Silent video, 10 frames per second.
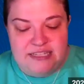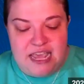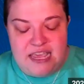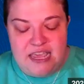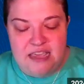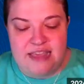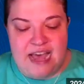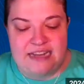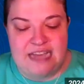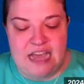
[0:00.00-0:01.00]
taking
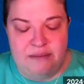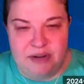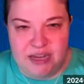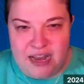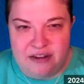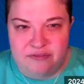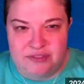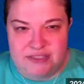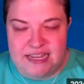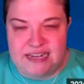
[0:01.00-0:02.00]
that time to kind of
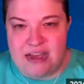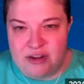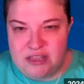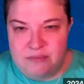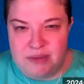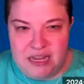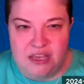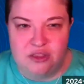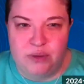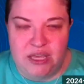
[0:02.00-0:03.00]
sit down at the
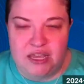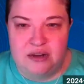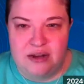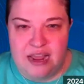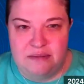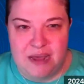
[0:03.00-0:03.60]
beginning of the week and